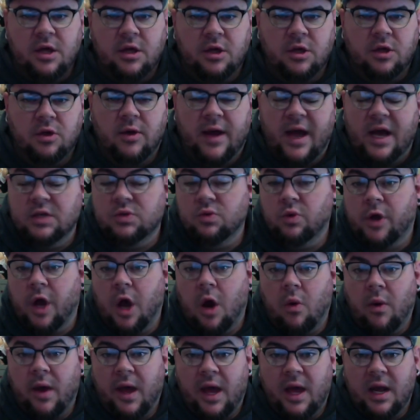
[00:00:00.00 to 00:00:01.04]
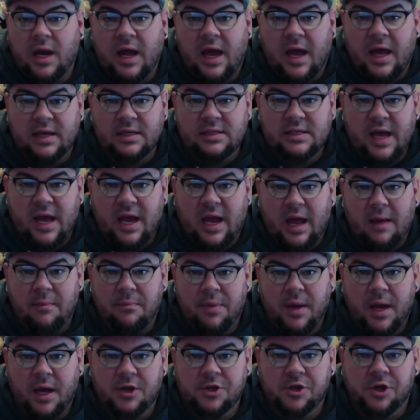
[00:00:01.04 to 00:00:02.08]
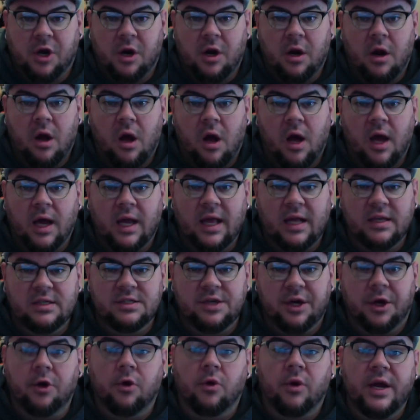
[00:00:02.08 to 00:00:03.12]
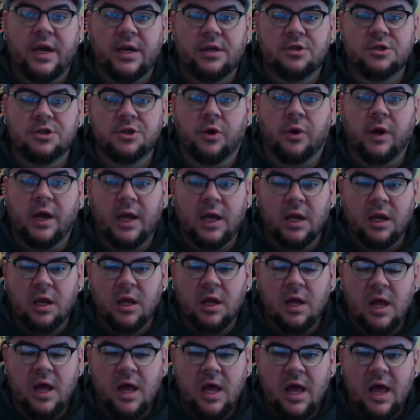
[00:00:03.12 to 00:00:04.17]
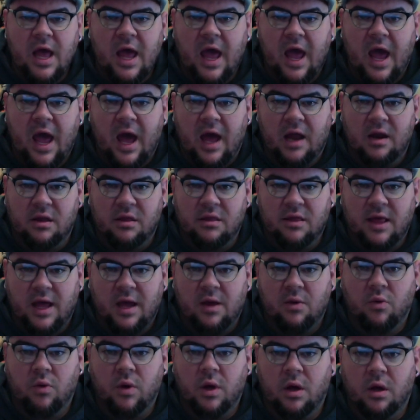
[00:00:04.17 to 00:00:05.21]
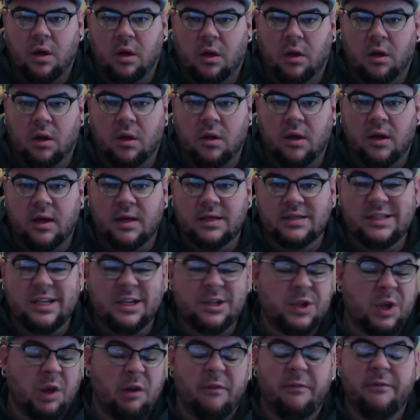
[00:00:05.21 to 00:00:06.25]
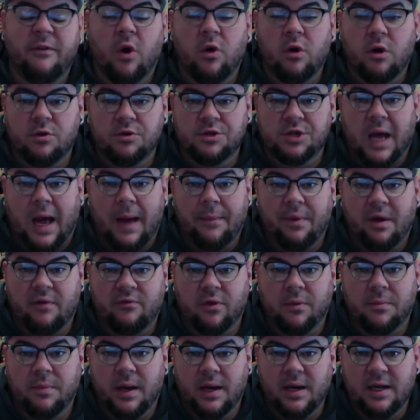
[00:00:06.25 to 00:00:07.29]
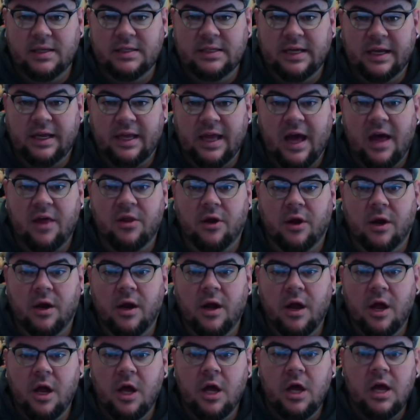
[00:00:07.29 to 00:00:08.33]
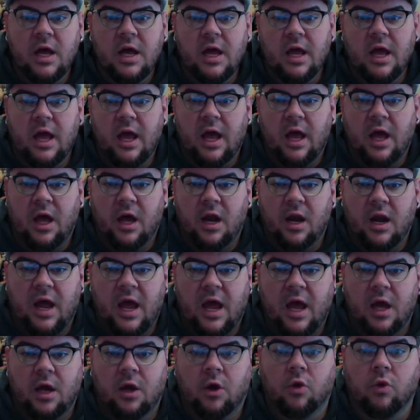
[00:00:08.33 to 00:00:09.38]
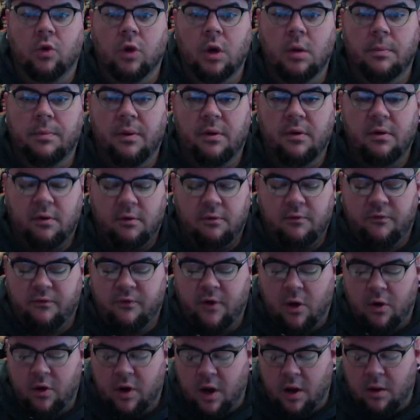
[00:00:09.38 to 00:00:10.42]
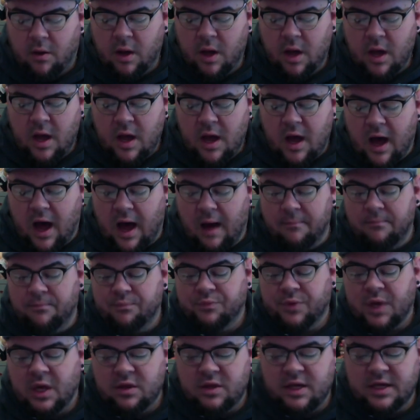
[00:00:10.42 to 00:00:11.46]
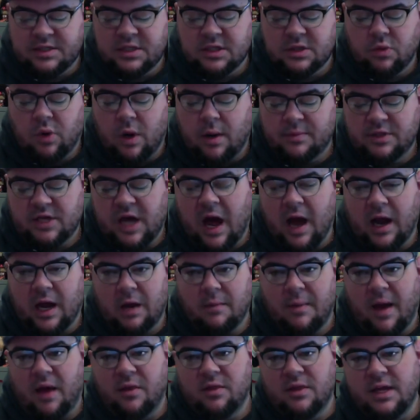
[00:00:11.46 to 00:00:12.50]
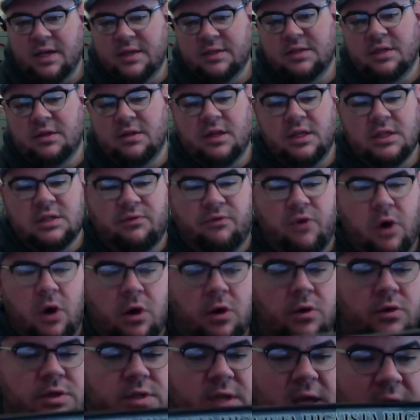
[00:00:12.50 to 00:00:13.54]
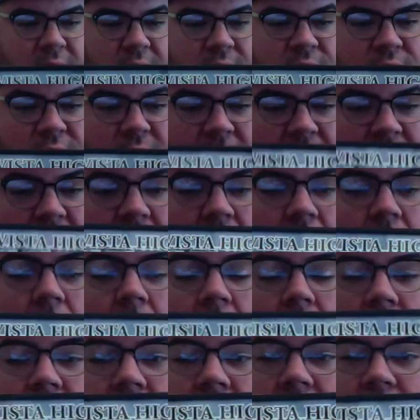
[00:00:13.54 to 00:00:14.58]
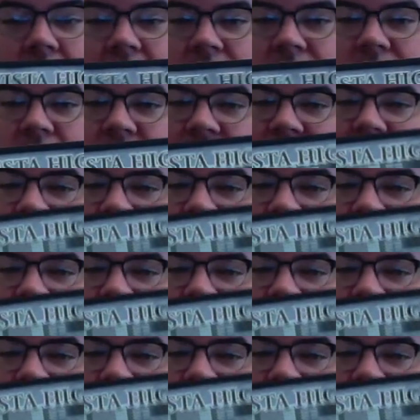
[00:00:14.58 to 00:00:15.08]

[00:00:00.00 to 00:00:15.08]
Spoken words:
you guys will go in and take a picture against a green screen, and they will essentially Photoshop everybody together in a group photo. This is what I'm talking about. These photos have hung in the